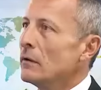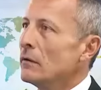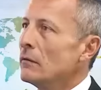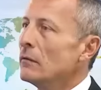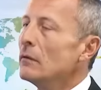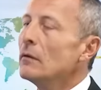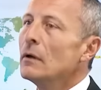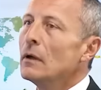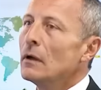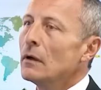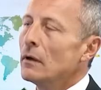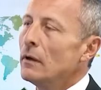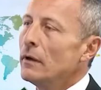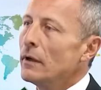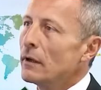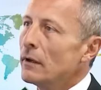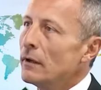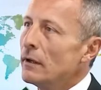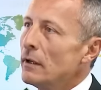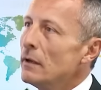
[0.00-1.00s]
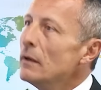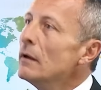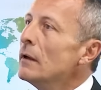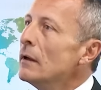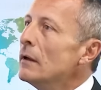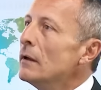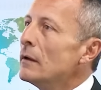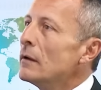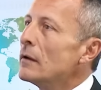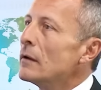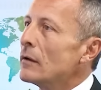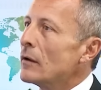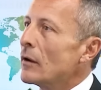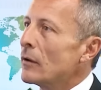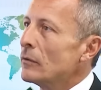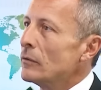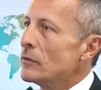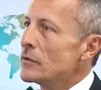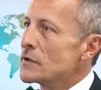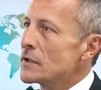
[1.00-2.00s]
in clearly
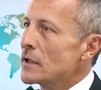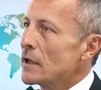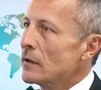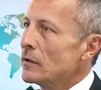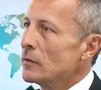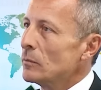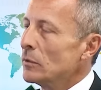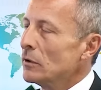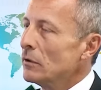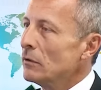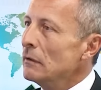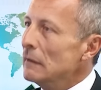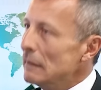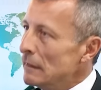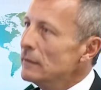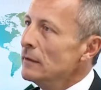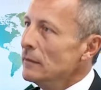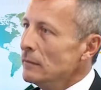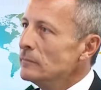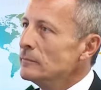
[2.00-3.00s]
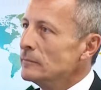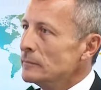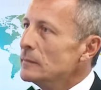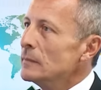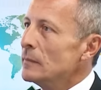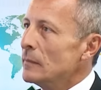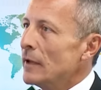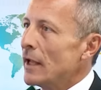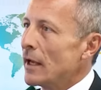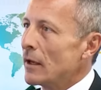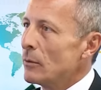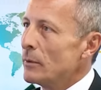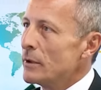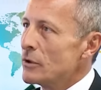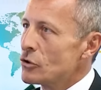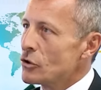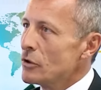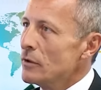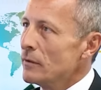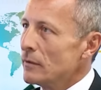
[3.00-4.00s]
understandable
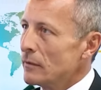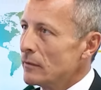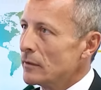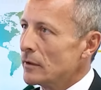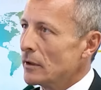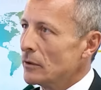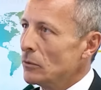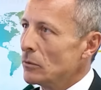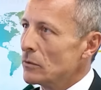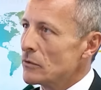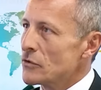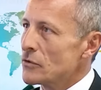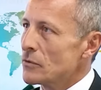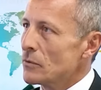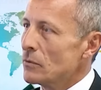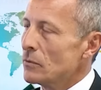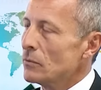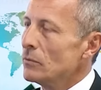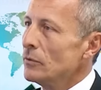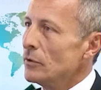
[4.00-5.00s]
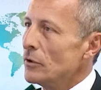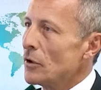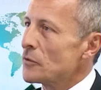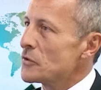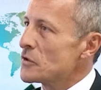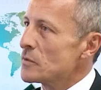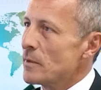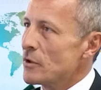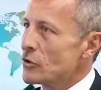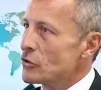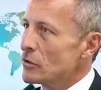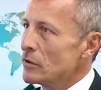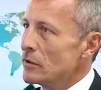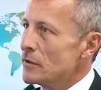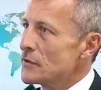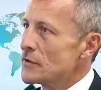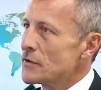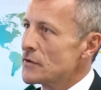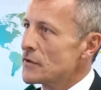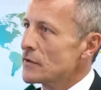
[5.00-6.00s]
language that also
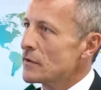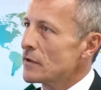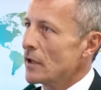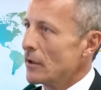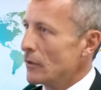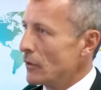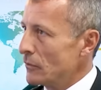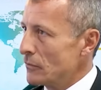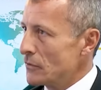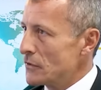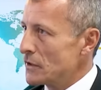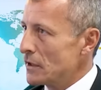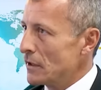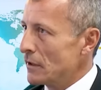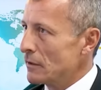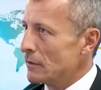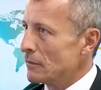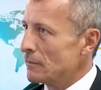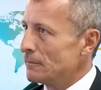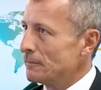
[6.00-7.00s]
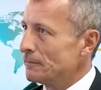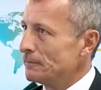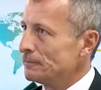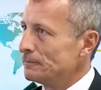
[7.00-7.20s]
non-specialists can understand.